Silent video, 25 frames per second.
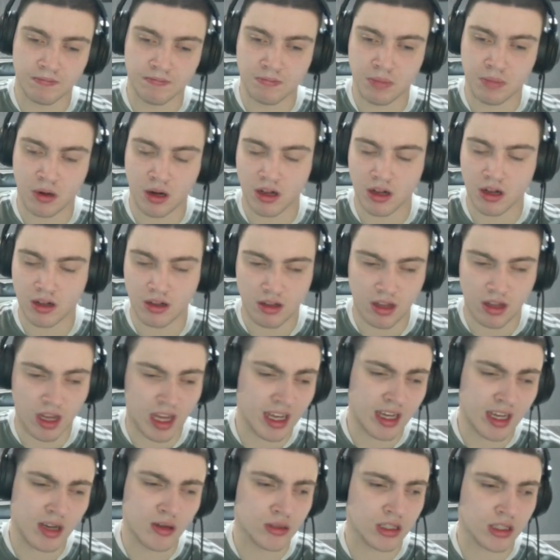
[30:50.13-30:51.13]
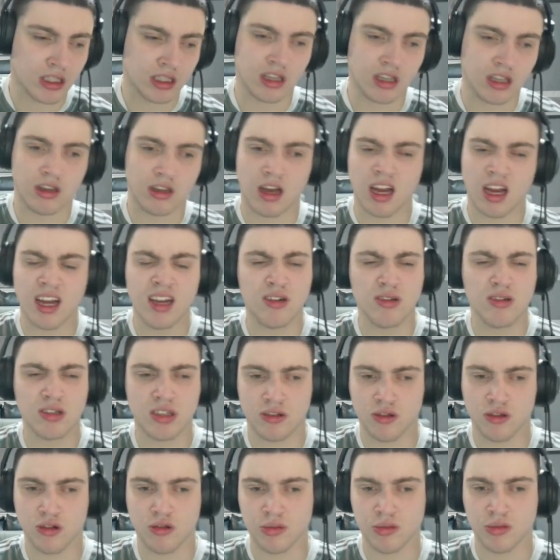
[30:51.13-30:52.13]
But Engels, I
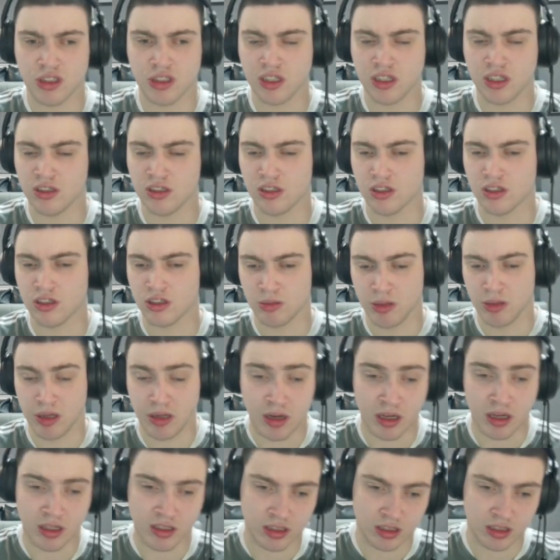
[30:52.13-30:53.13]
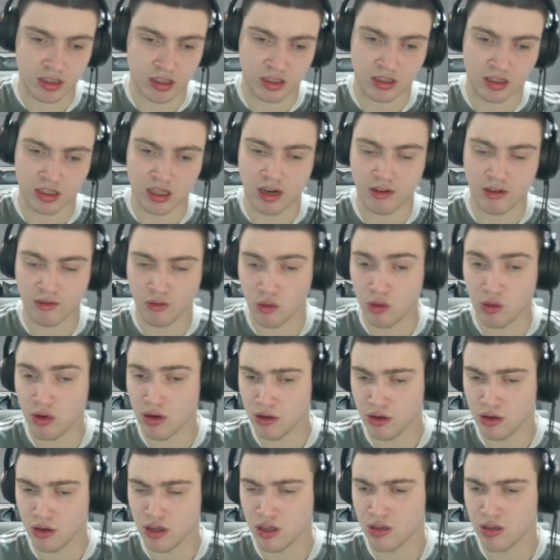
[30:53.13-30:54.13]
thought was decent as well. I just said in that role, I
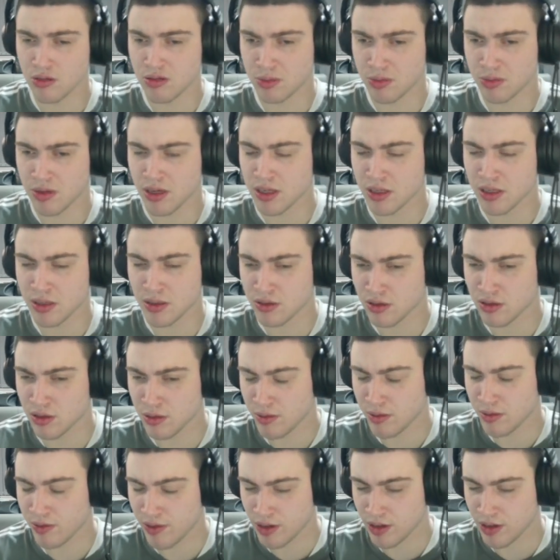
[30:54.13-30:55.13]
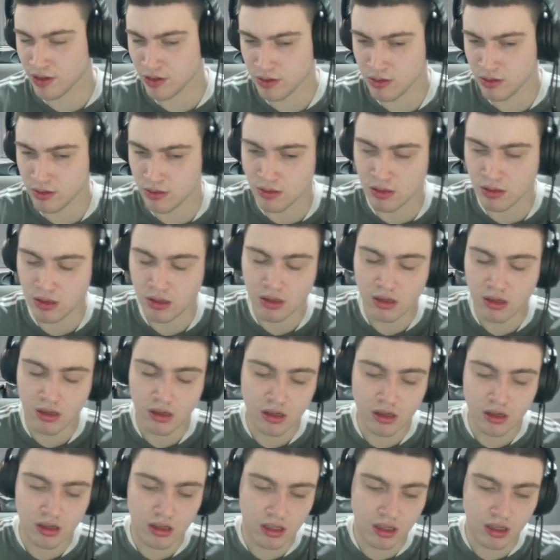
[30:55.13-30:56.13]
thought it was pretty good to be fair. So
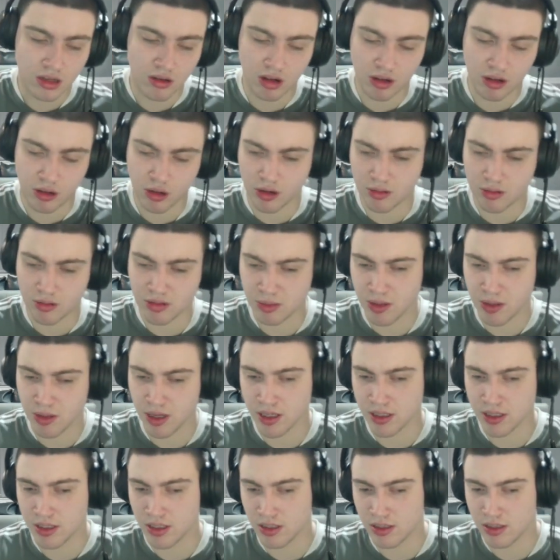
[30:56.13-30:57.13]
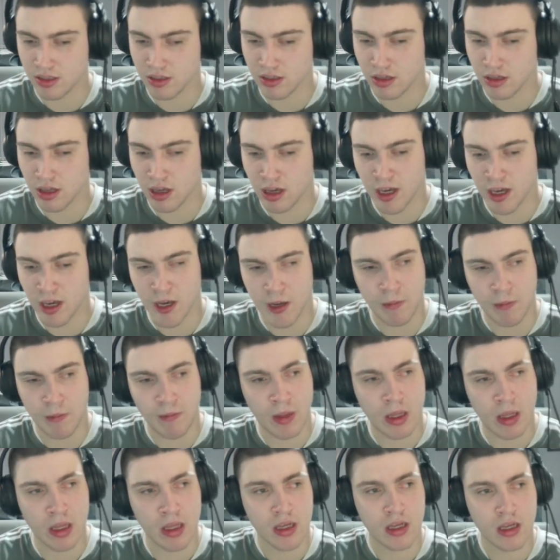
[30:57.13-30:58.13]
I thought it was pretty decent. I